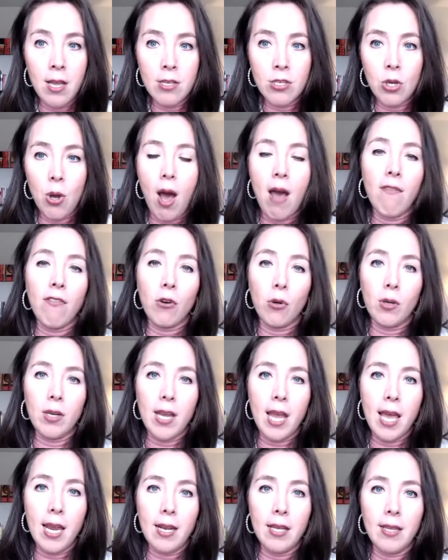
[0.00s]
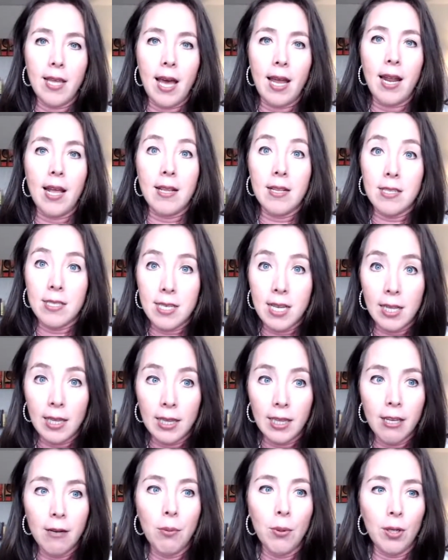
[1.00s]
So I've created that
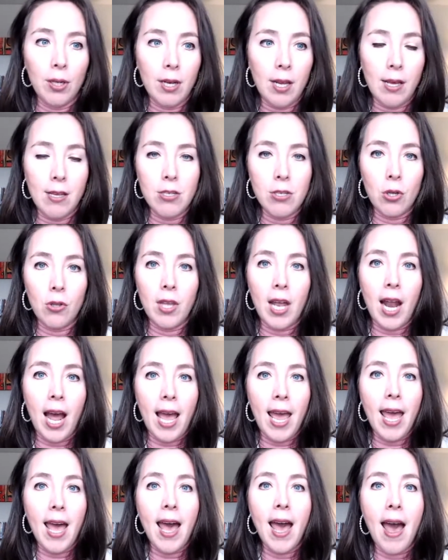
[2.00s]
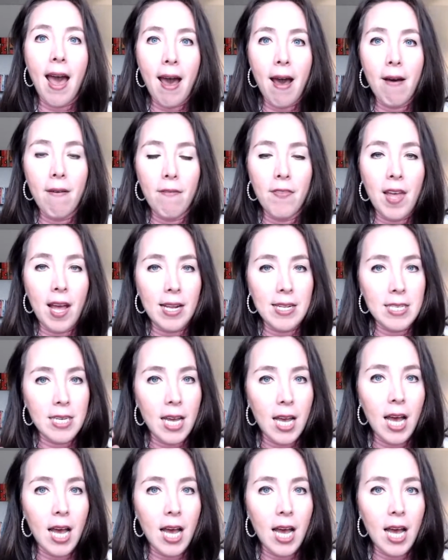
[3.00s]
deliberately so that I have that